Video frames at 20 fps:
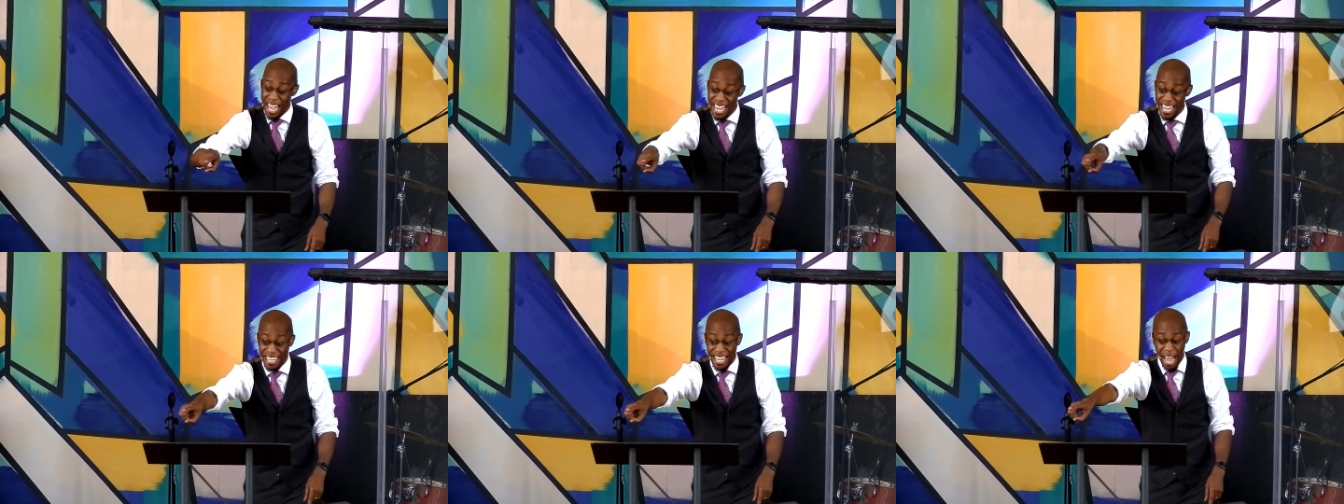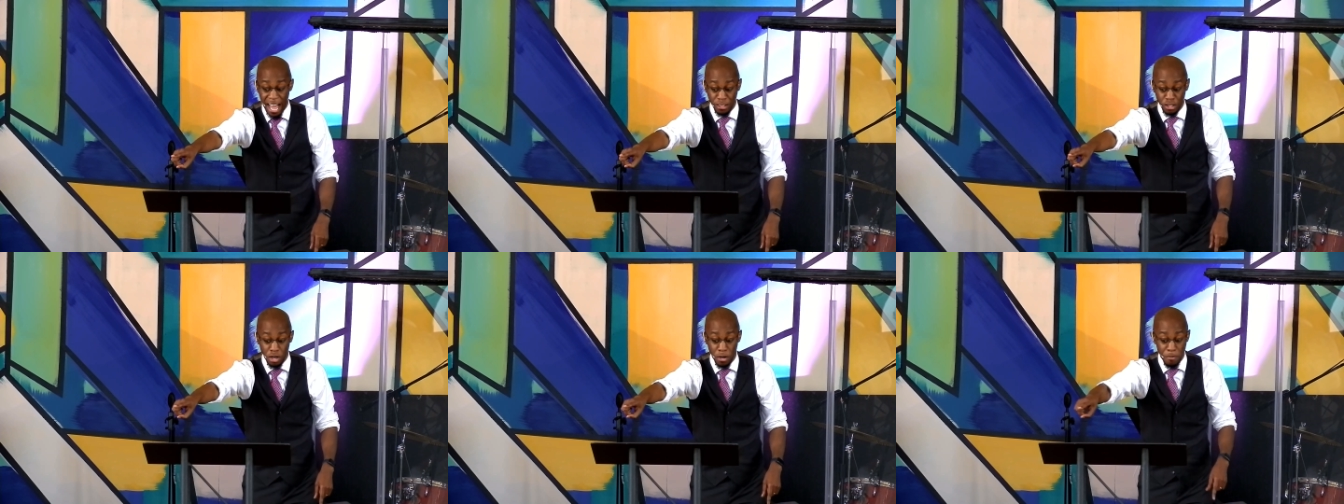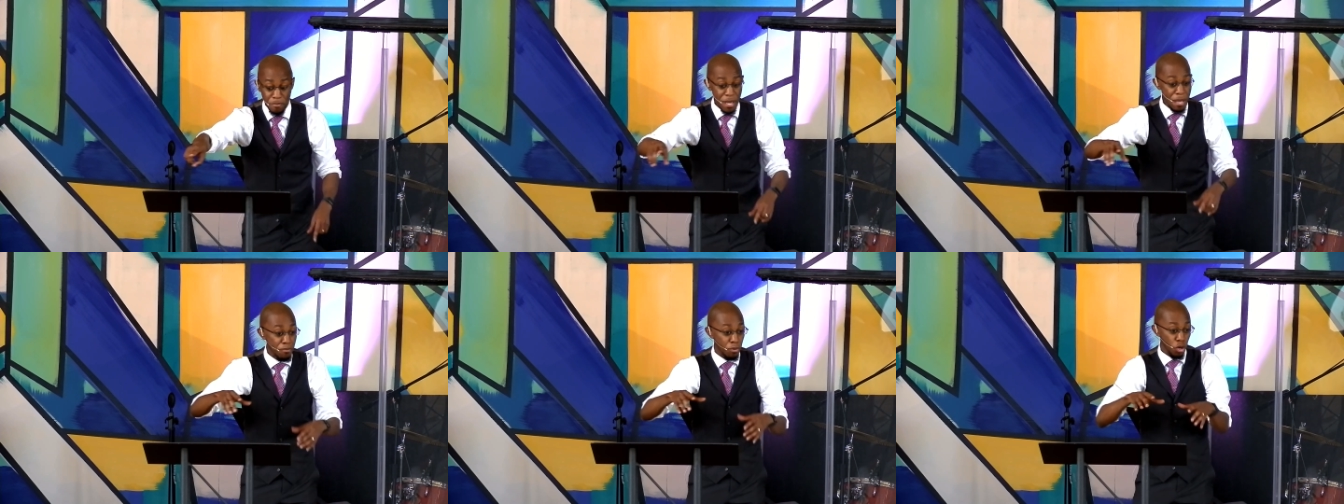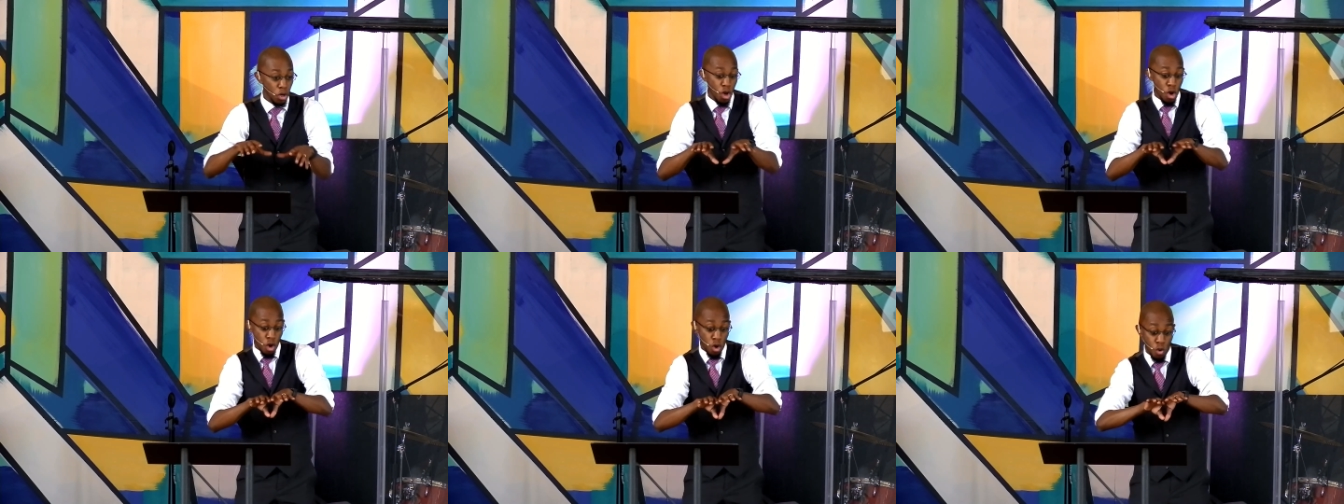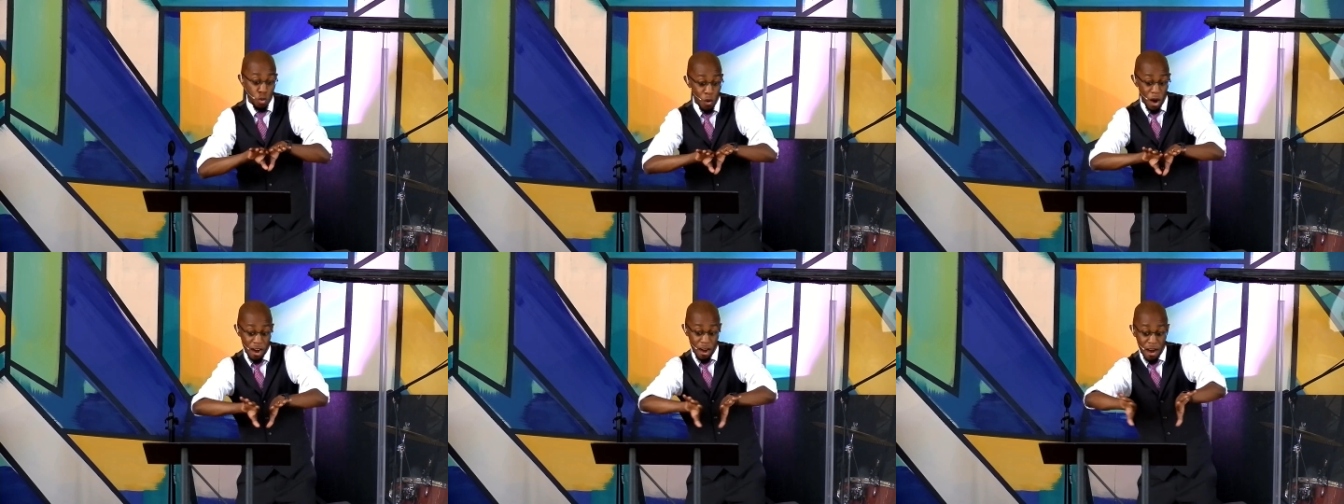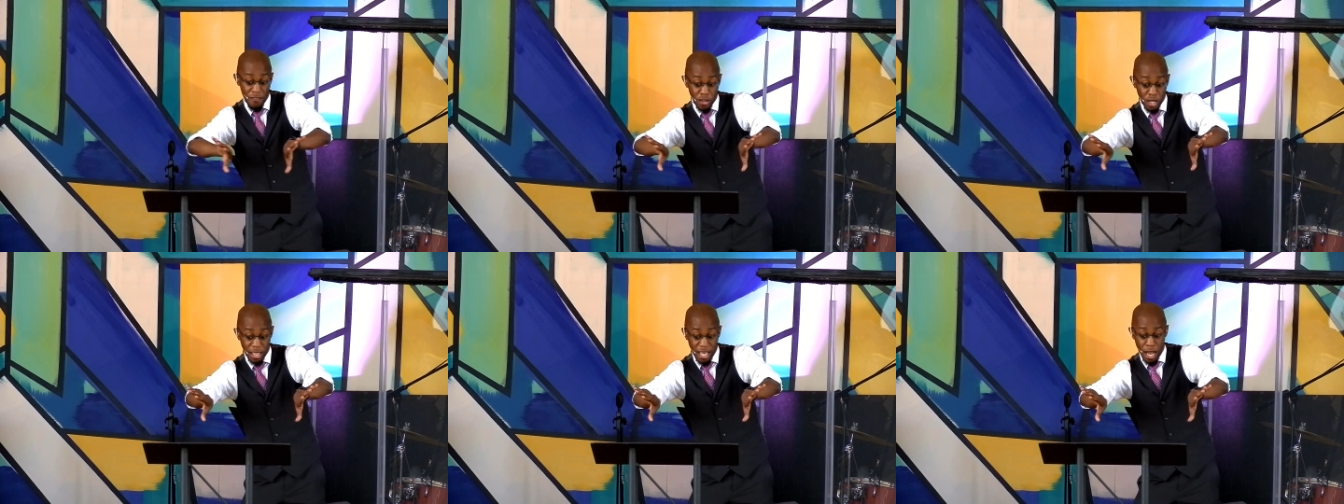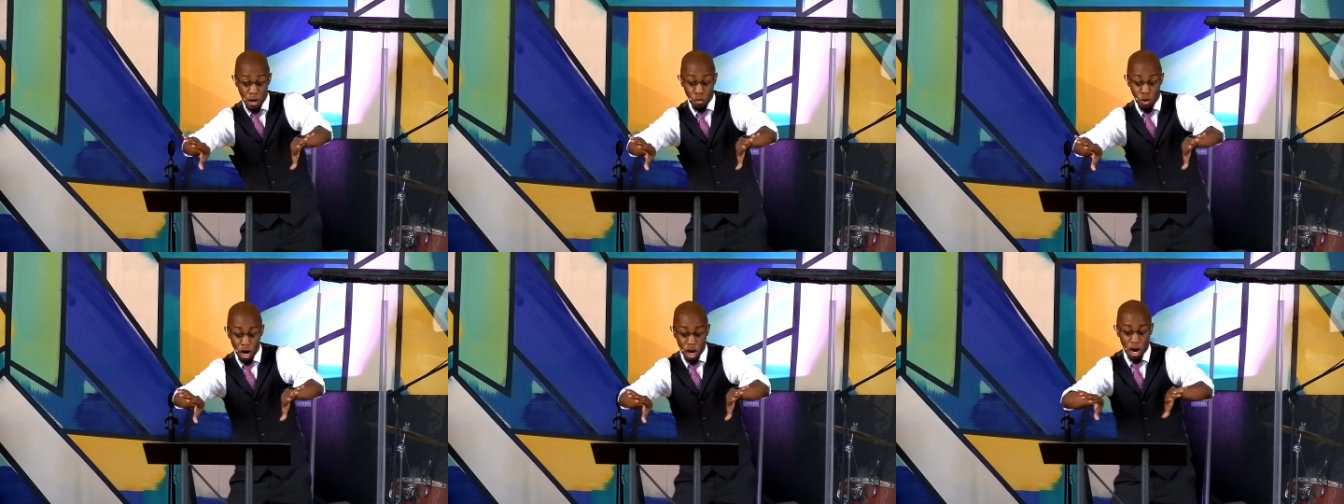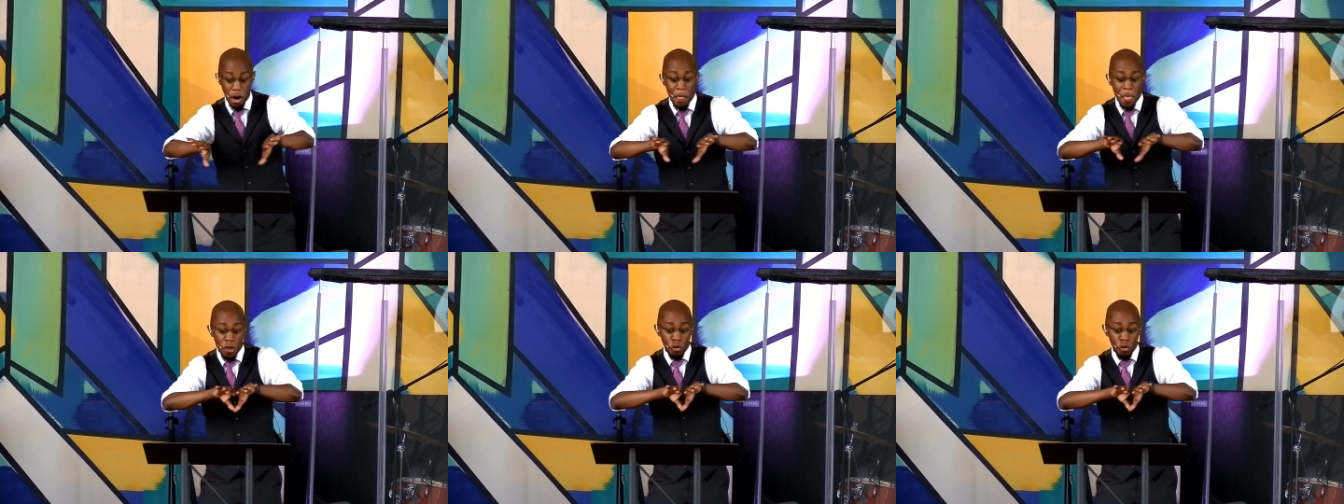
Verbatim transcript: he gathered a people who, wherever they were,